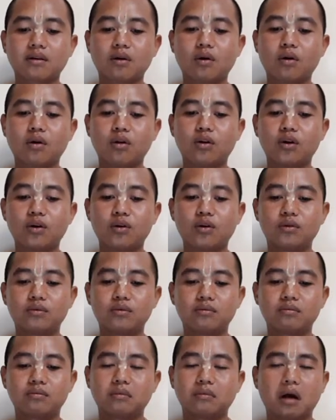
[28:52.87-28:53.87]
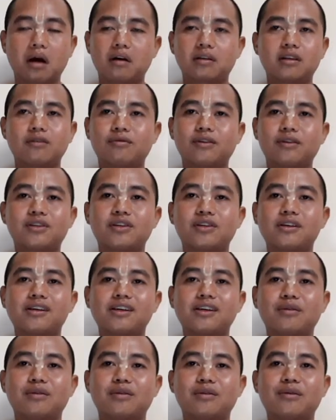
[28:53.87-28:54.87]
Although
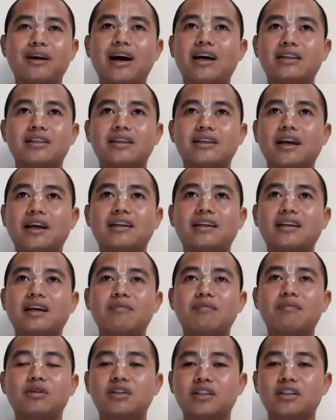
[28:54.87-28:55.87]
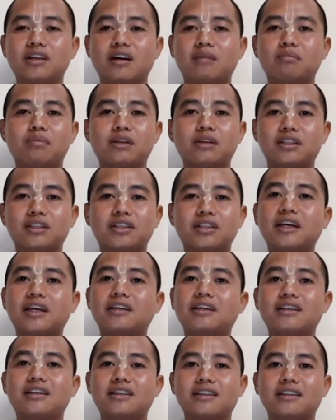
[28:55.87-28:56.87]
artificially we are saying that Krishna, please
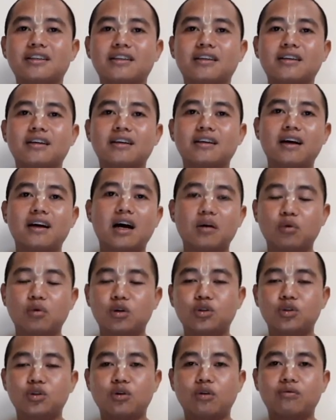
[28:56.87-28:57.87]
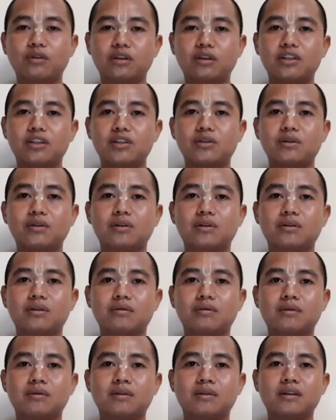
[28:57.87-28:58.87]
take this. I want to offer this to you,
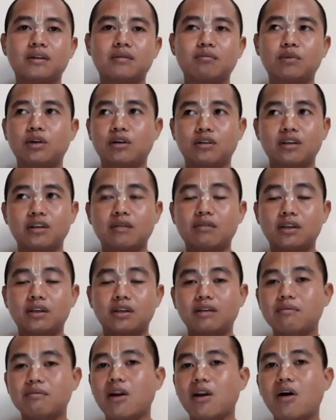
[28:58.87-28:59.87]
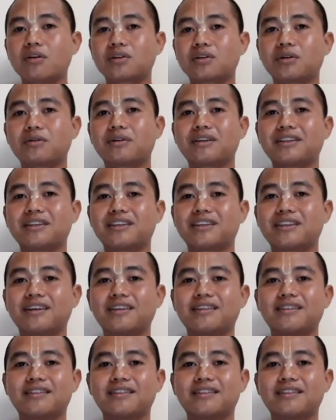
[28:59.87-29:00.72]
because everything belongs to Krishna.